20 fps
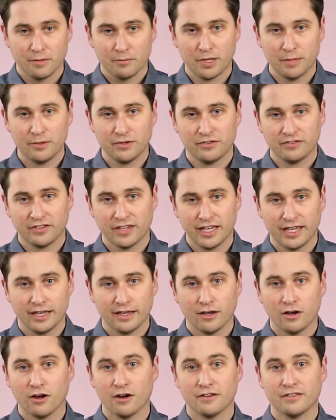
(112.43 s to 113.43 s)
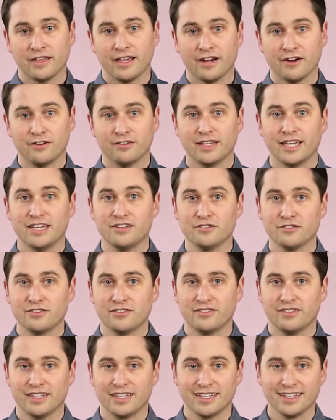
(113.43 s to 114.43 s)
Maybe you sang Hark the Herald Angels
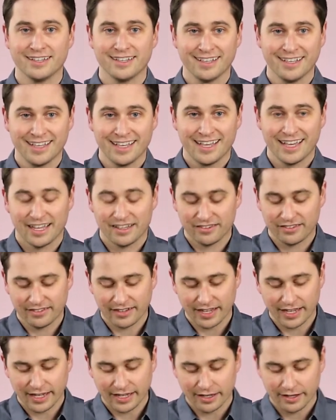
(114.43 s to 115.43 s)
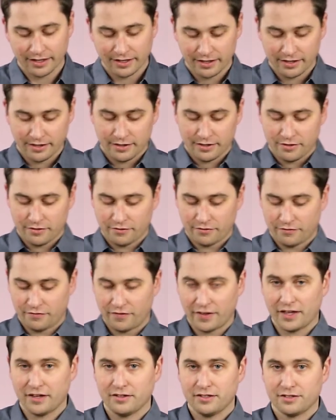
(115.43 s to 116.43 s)
Sing and sang,
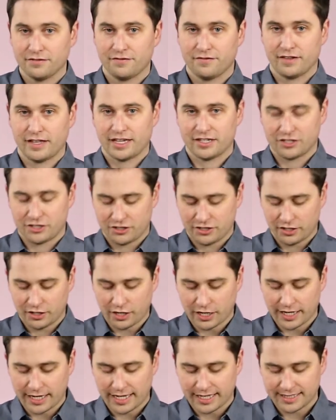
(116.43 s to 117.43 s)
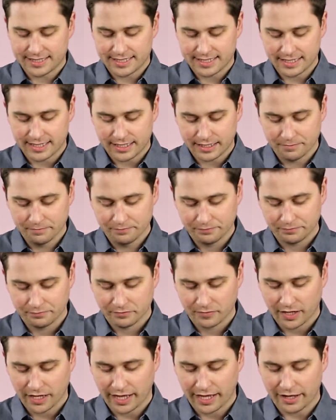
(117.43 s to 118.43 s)
Veiled in flesh, the Godhead see,
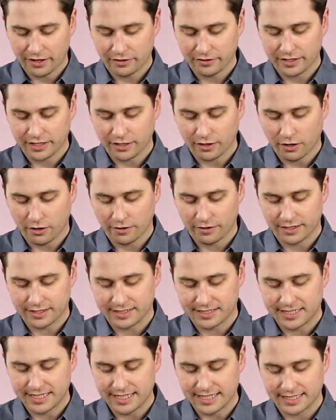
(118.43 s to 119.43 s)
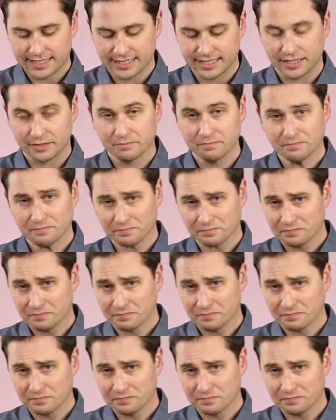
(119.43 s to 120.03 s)
hail the incarnate deity.